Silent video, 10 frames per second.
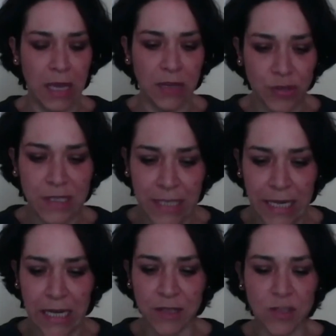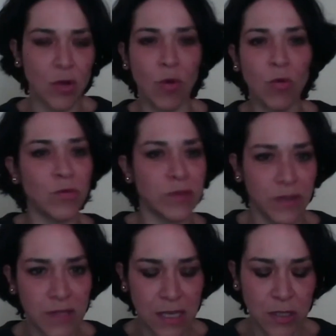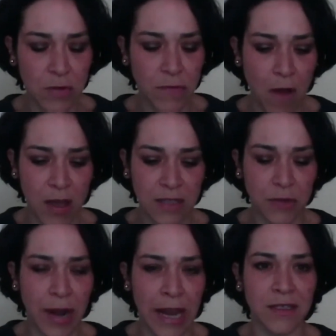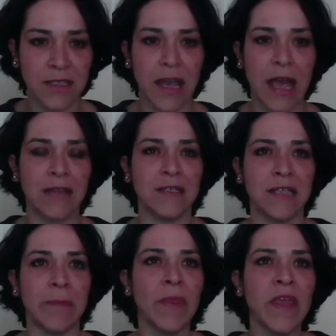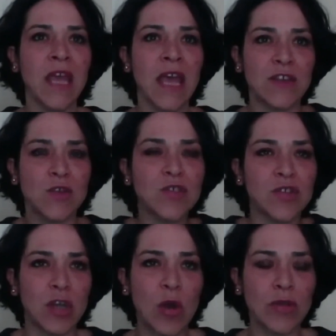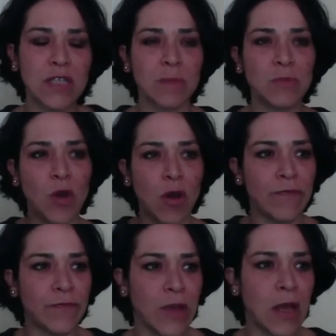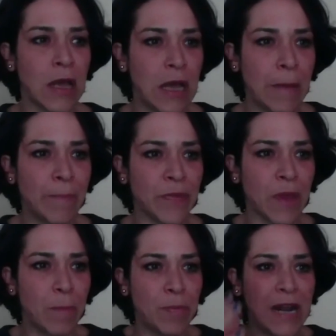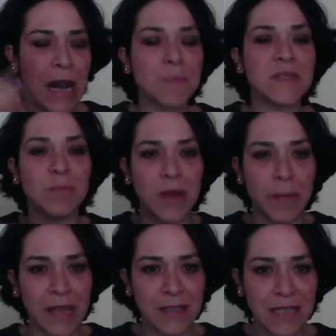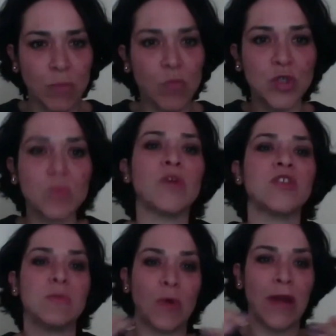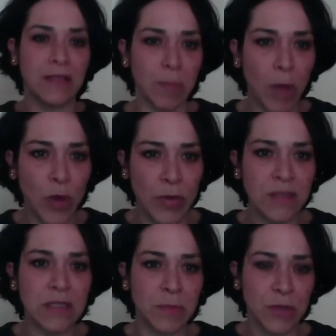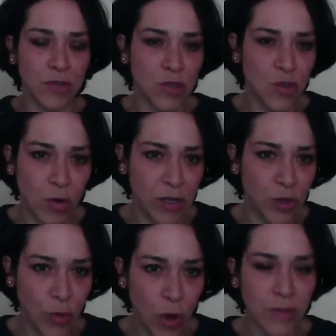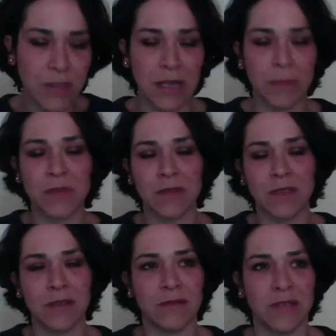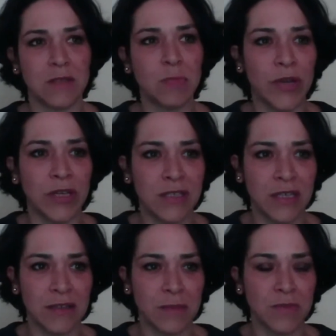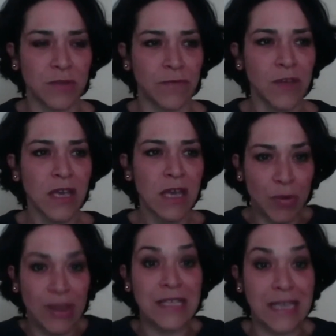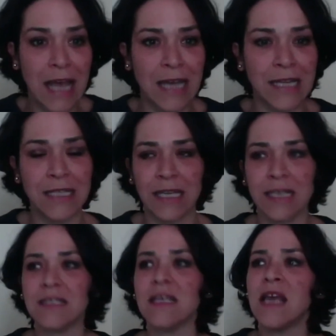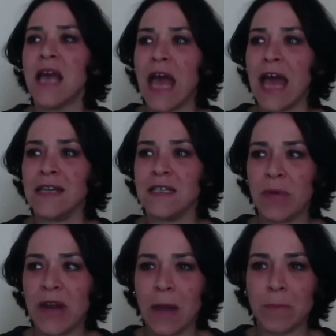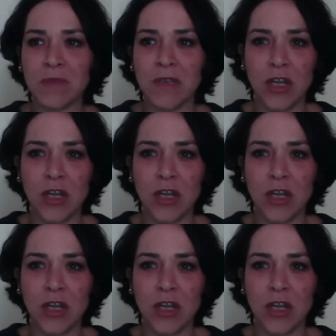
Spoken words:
interested in, and so all that you said so far is great, and it's also the concept of perhaps implementing what's possible at the moment, because it's all a new concept until this point in terms of practicalities, and perhaps